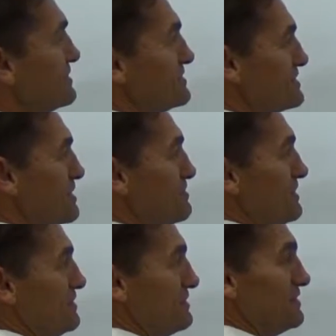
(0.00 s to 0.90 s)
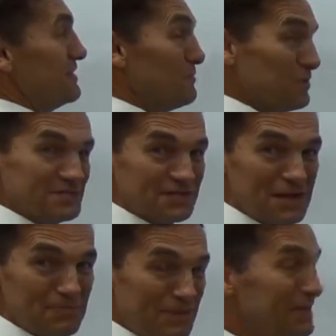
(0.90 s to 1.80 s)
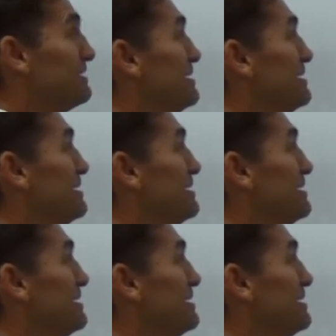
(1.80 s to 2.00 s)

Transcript: it's happy. And why is it happy?